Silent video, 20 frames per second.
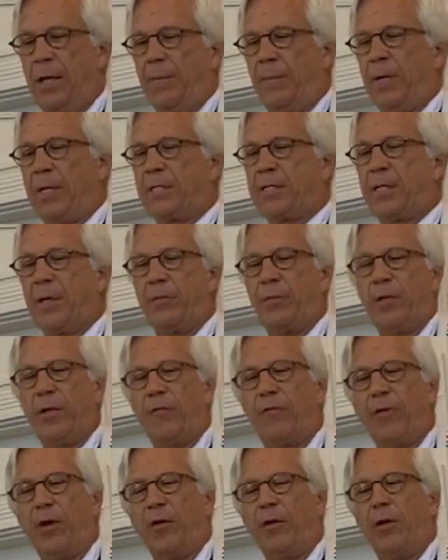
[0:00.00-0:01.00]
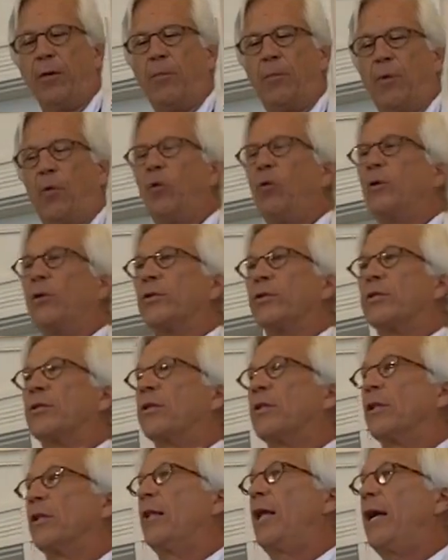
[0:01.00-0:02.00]
but it's something very important to
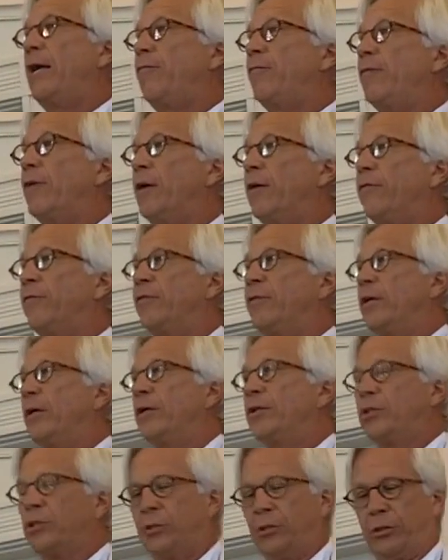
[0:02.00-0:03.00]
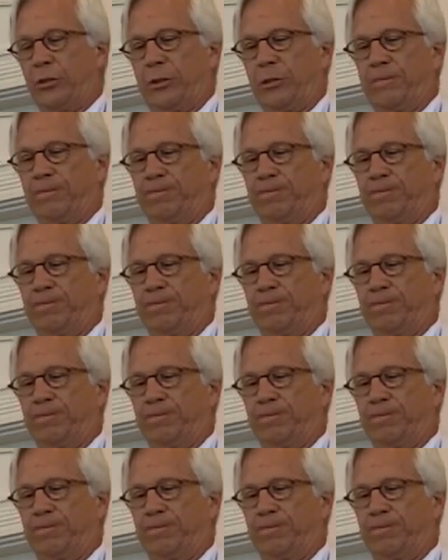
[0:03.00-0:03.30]
the life of a church.